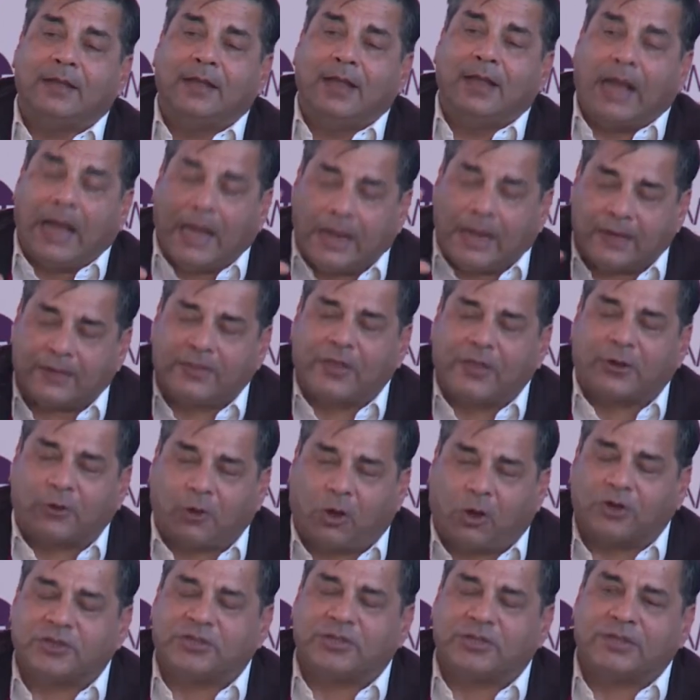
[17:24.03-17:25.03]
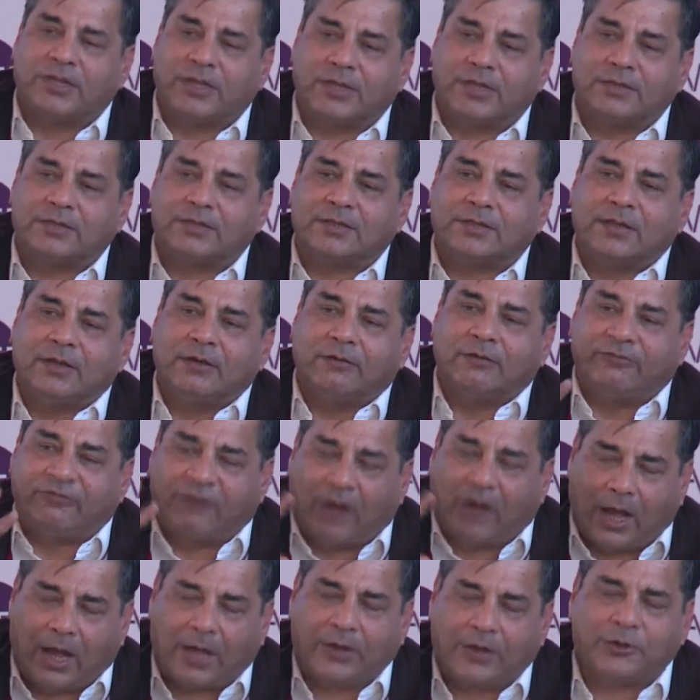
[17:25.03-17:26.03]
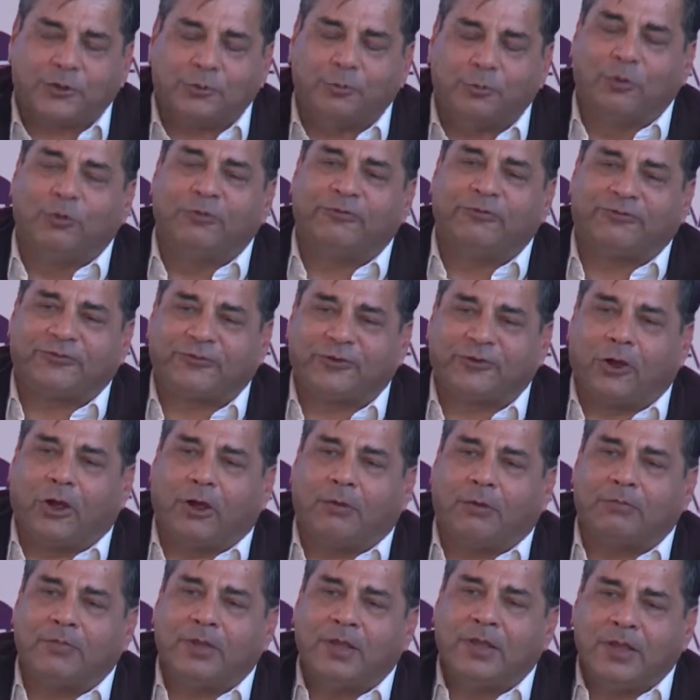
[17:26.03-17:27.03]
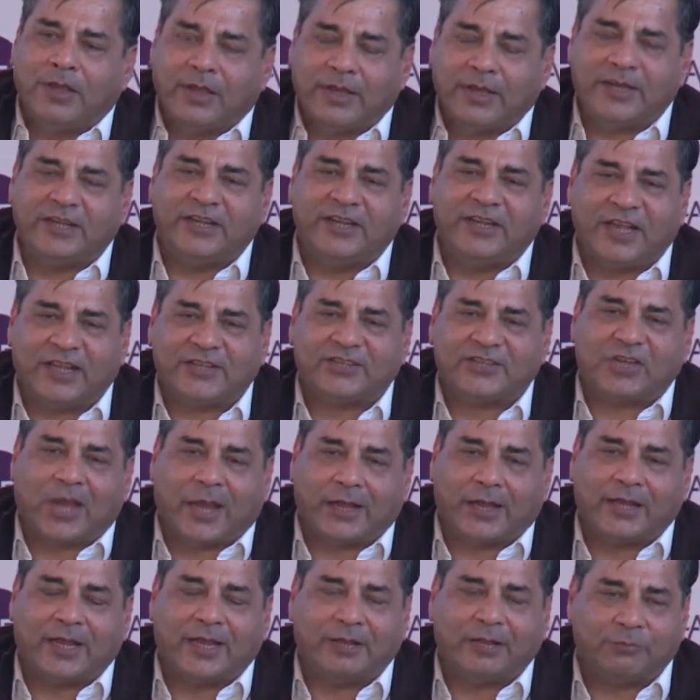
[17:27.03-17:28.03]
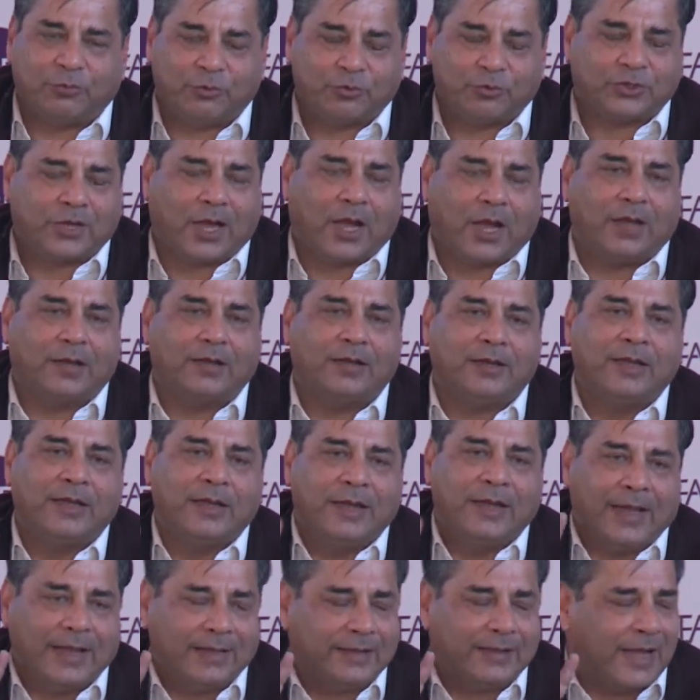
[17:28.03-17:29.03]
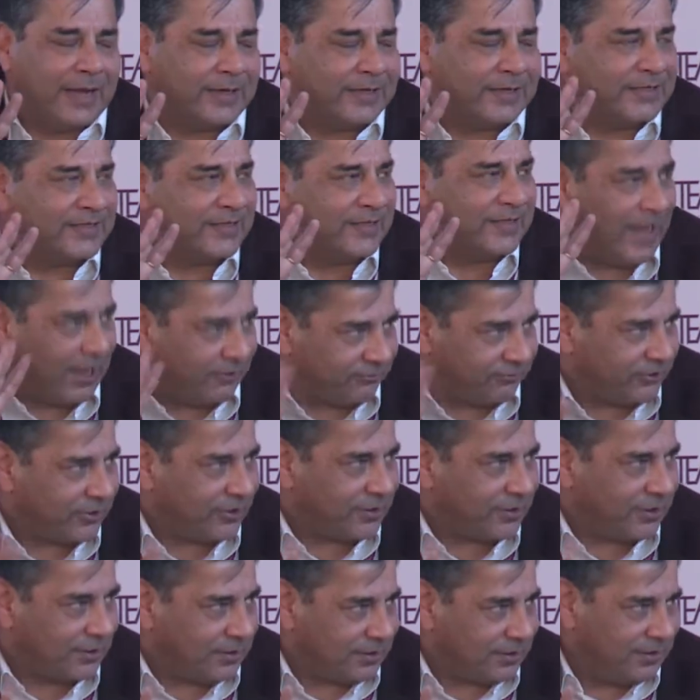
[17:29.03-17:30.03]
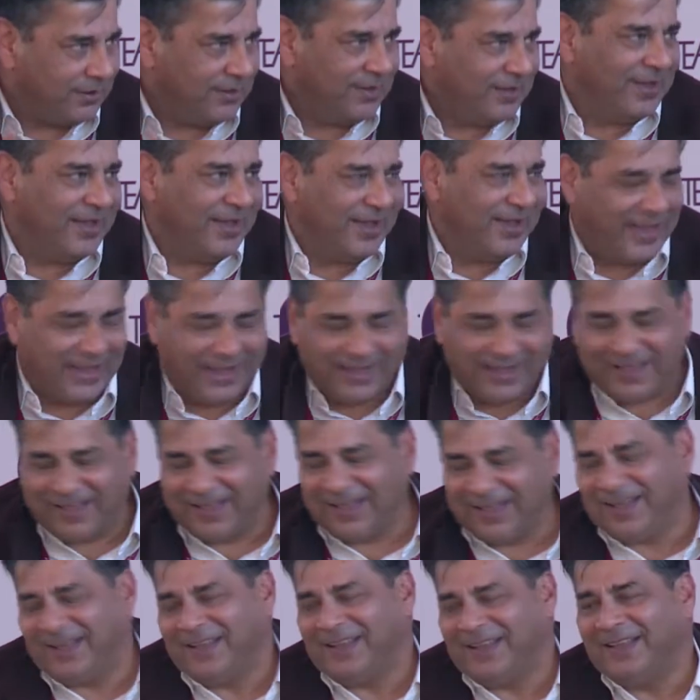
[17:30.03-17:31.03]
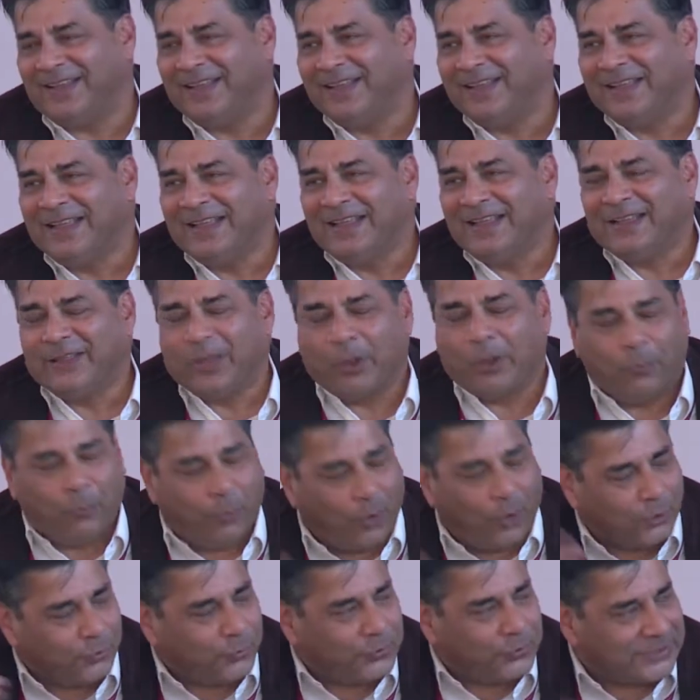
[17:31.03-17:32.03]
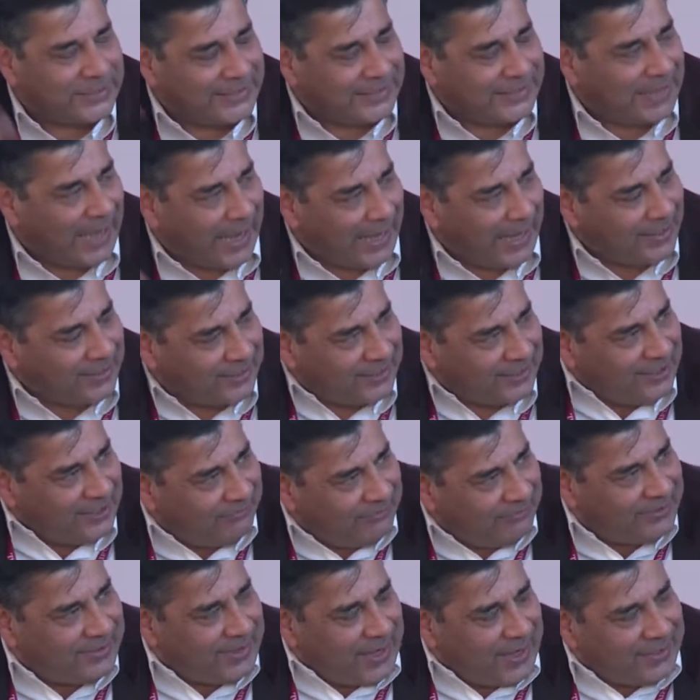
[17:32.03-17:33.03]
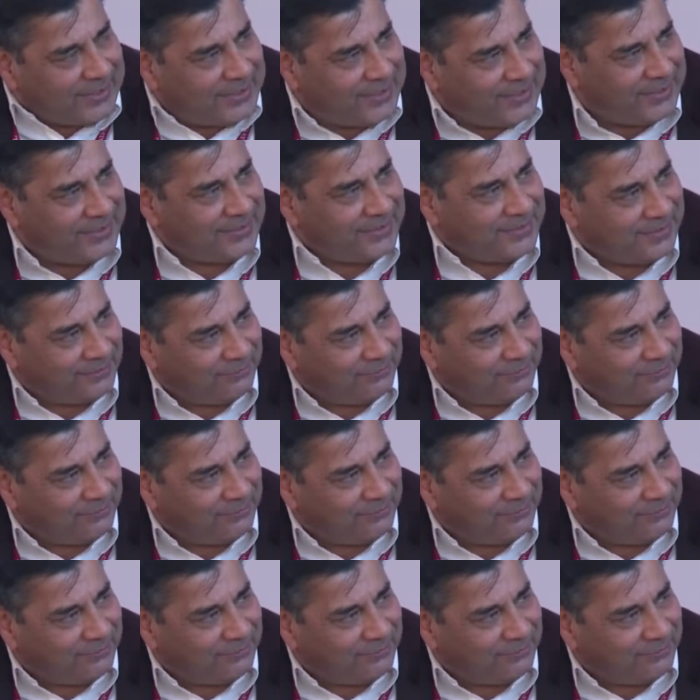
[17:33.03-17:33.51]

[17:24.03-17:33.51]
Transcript: another continent, far removed from India, China, and Bhutan, and that is in Africa. Now, what was it like living in